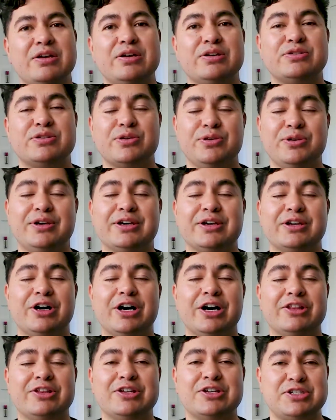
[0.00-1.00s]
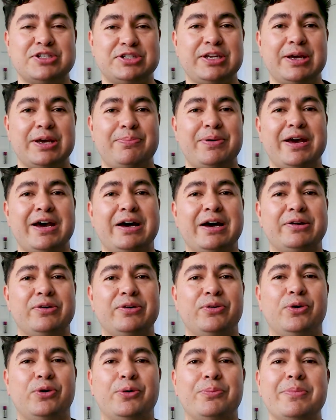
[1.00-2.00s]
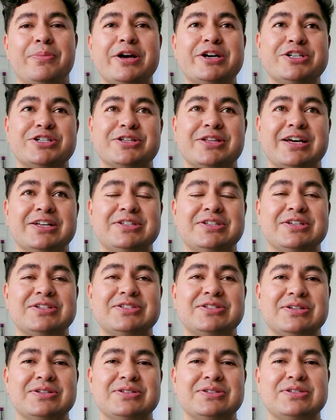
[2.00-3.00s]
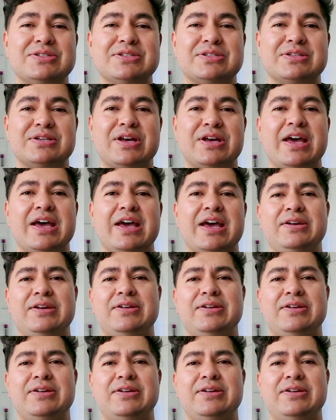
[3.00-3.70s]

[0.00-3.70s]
So you can either step out or measure that distance, and